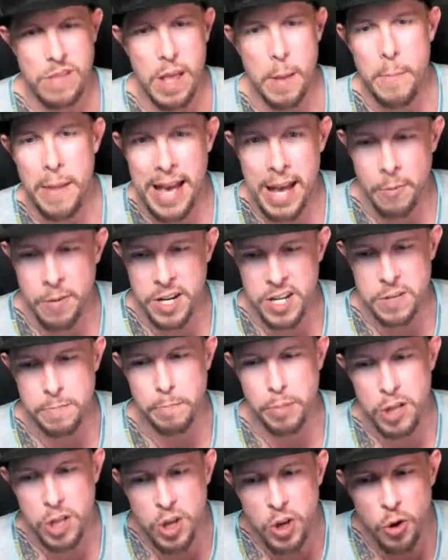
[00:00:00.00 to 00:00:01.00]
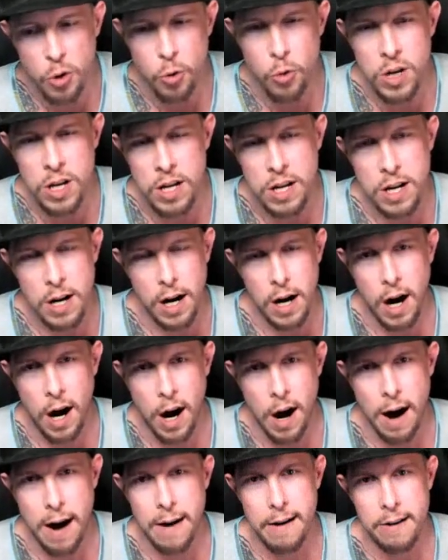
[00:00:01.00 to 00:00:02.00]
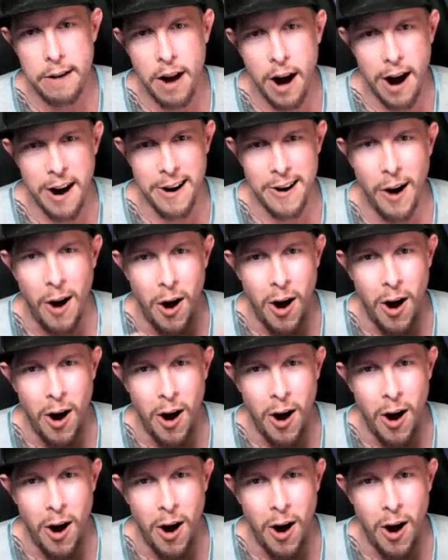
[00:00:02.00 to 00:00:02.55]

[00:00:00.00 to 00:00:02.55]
Man, we just blew our our